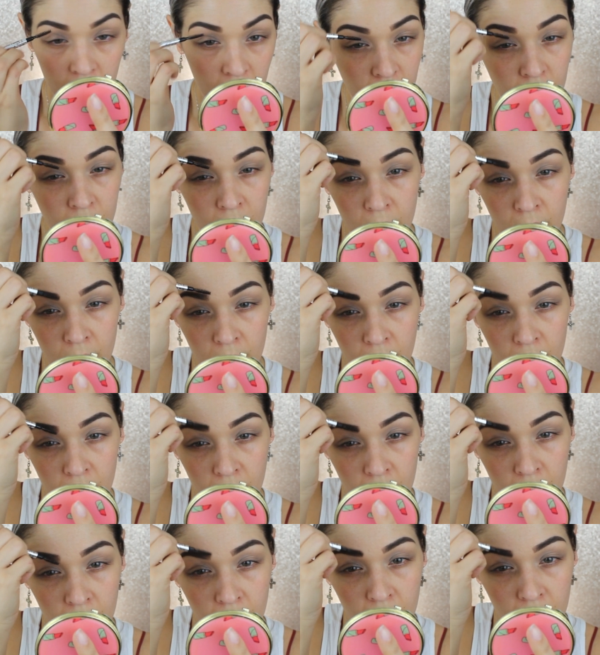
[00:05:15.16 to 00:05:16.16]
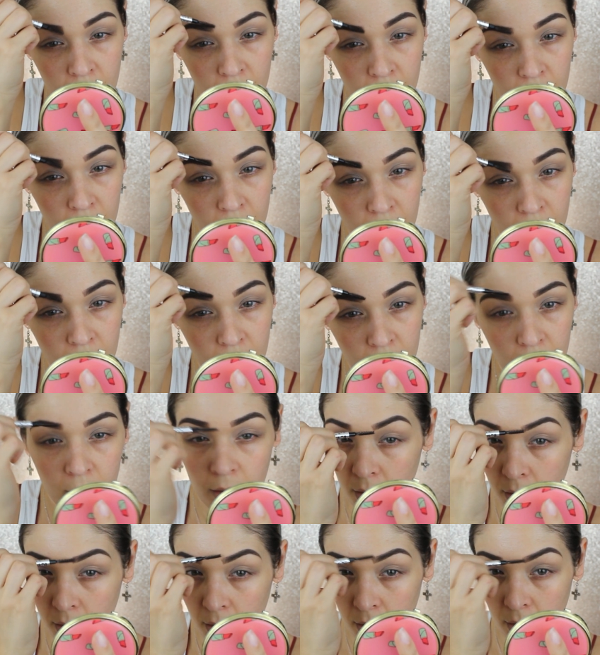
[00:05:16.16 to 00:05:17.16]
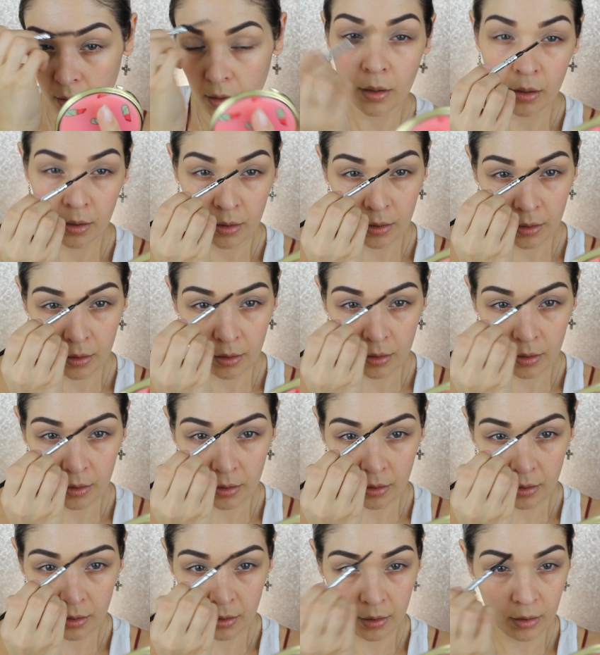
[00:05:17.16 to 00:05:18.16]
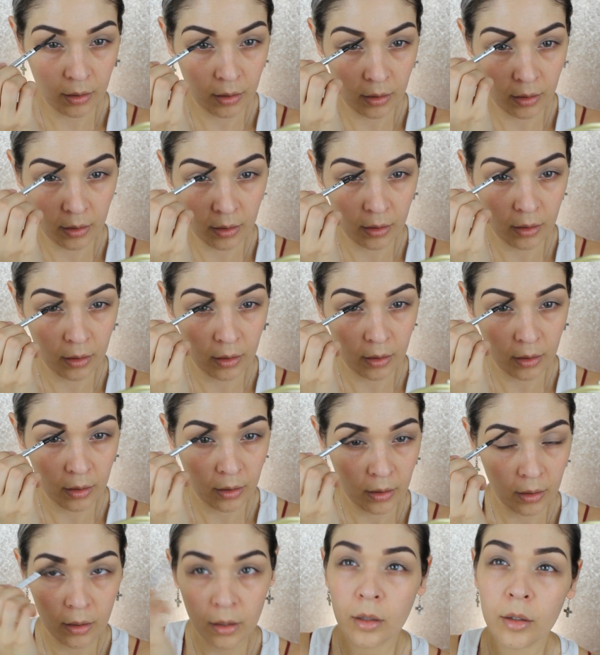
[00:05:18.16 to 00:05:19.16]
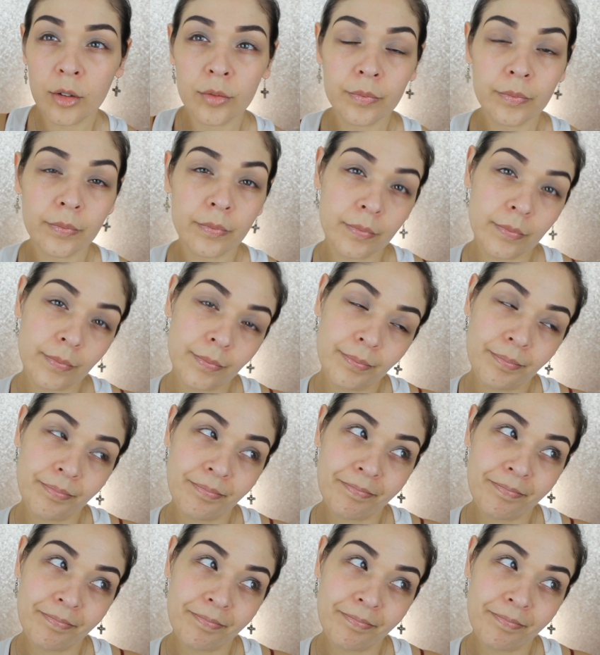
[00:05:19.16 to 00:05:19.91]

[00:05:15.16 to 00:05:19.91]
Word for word: look. I know that's not really super natural, but you know what? It's what I like.